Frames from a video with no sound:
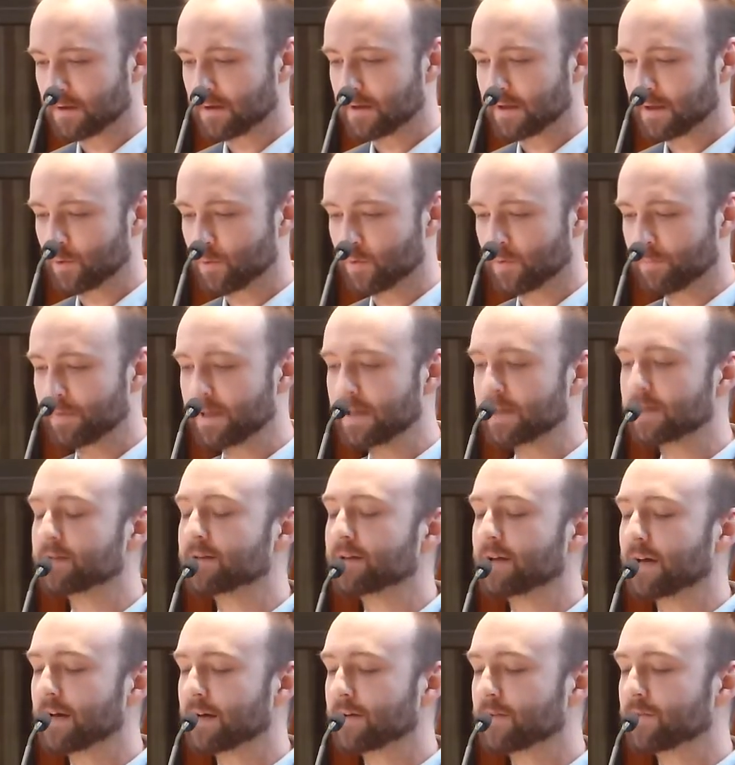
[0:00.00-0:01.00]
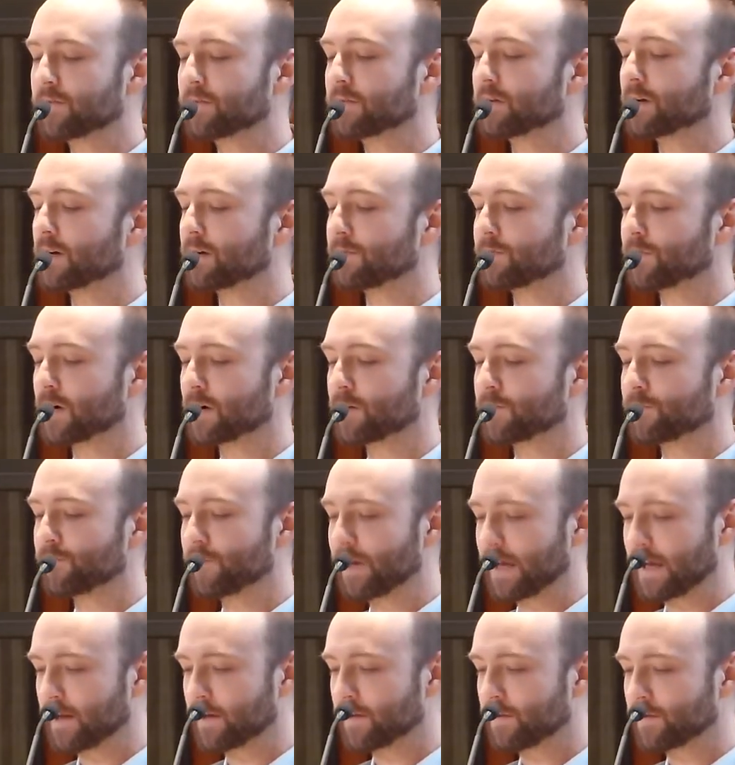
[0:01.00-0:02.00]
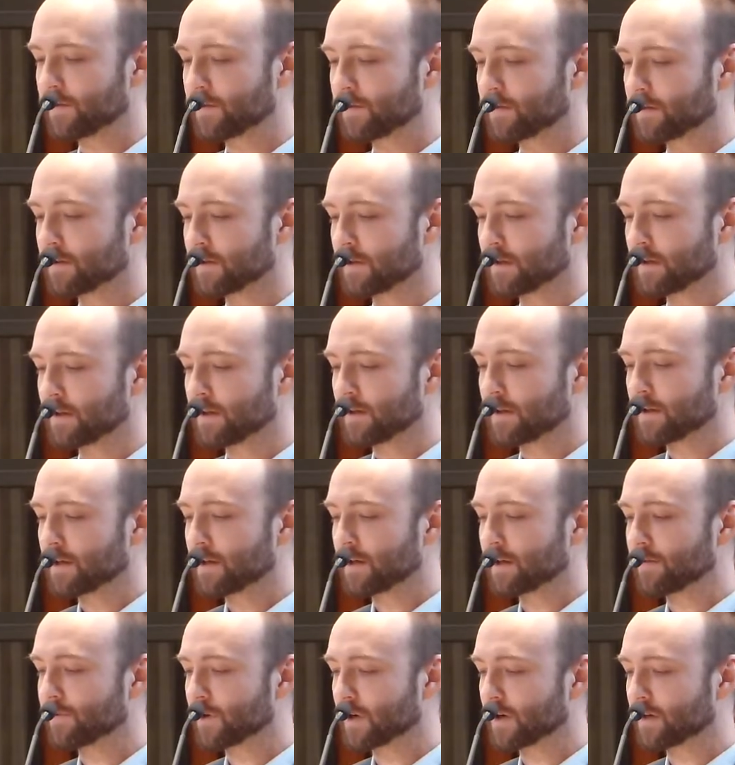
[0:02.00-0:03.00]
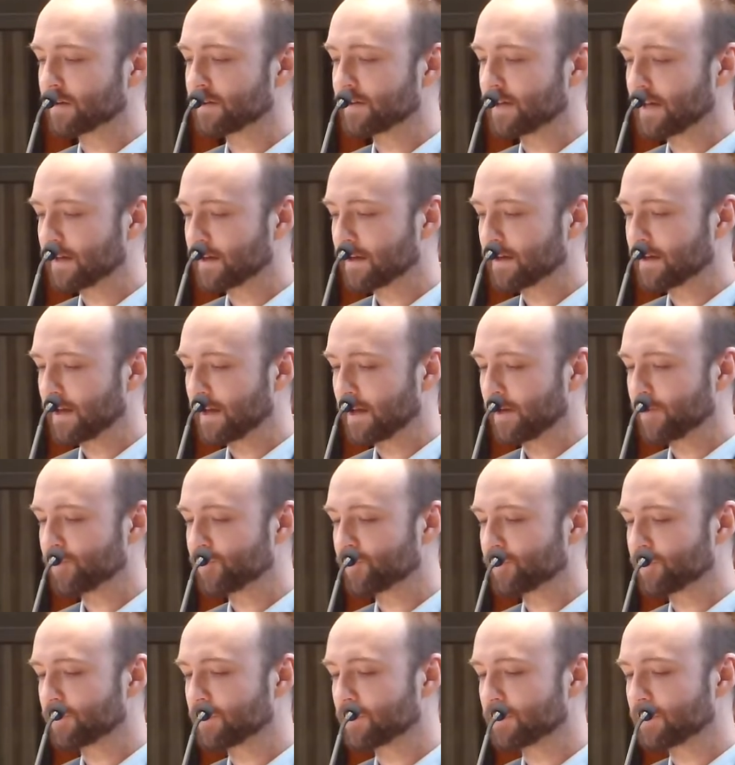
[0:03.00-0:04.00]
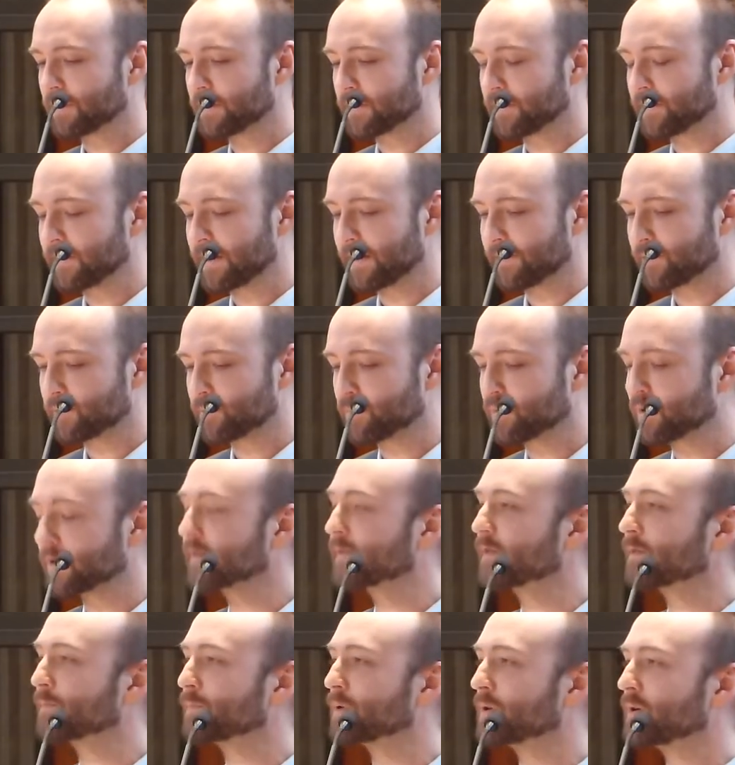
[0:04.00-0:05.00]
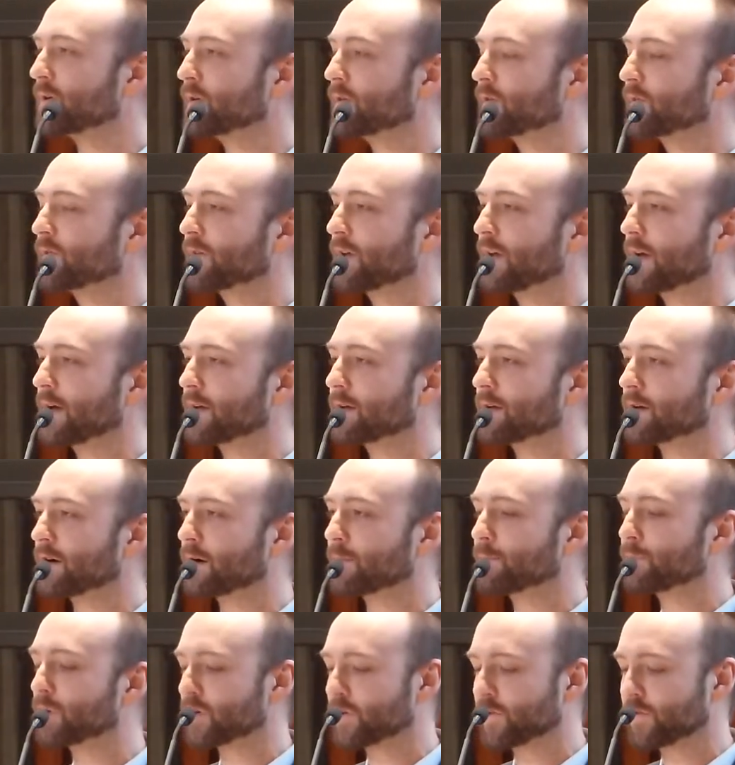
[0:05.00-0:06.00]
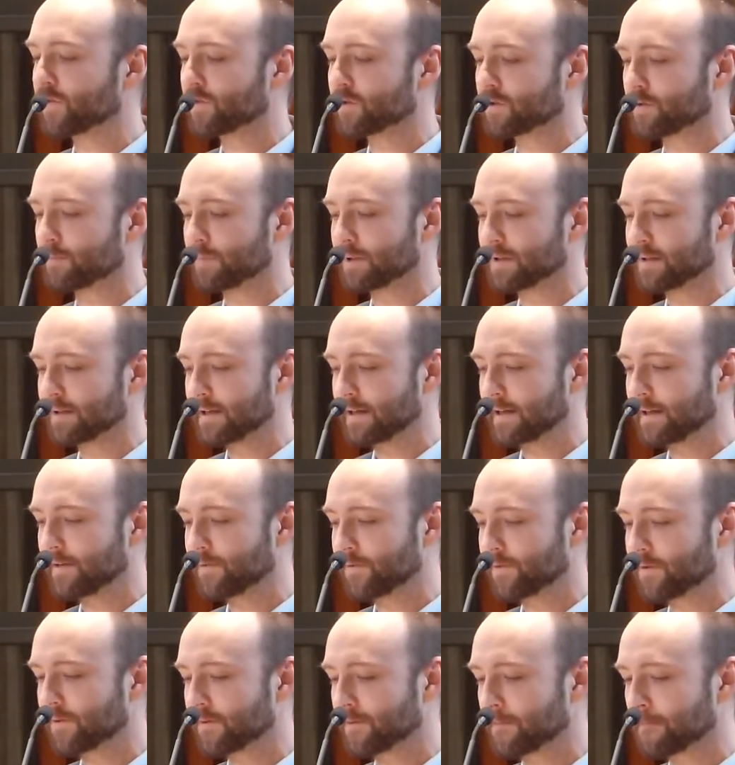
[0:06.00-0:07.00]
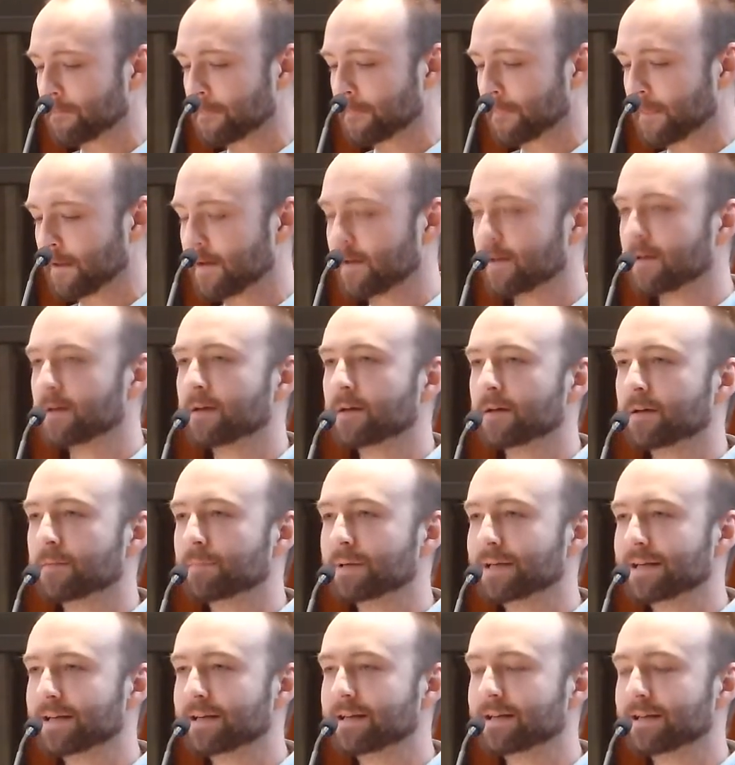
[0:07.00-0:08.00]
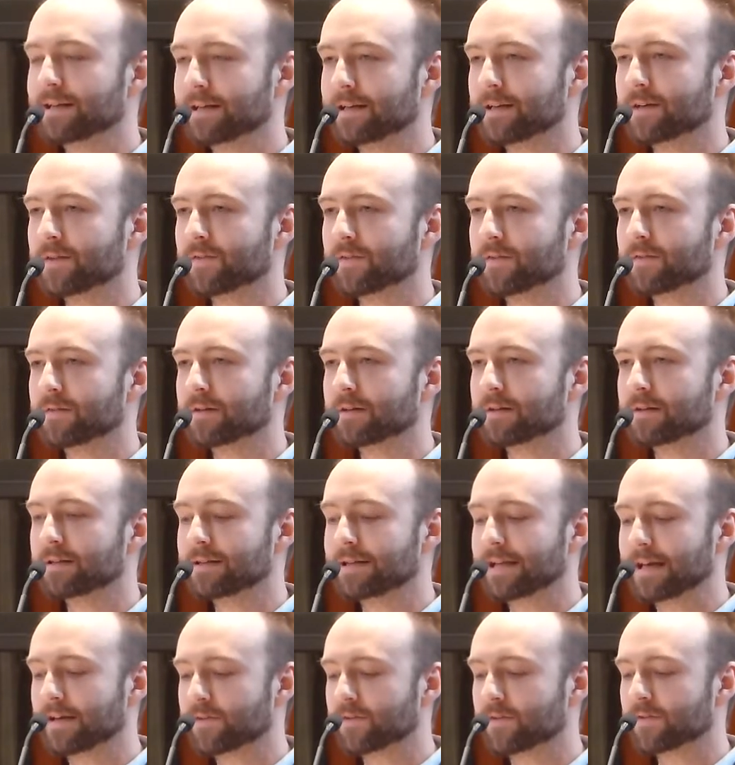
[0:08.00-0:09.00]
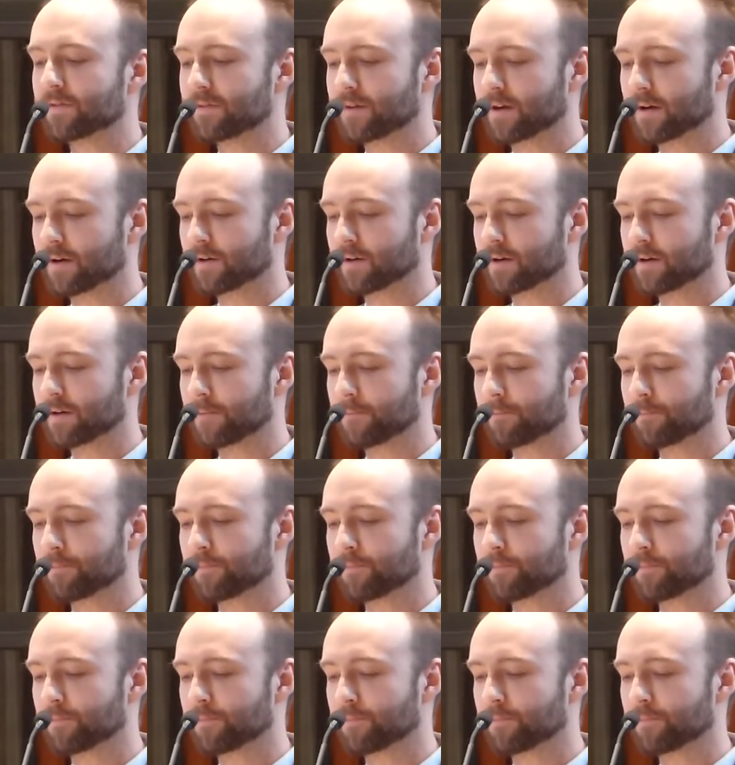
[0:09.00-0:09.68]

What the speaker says: It will be a test of our faith, of our dedication to the 7 principles and our personal beliefs, but it is necessary.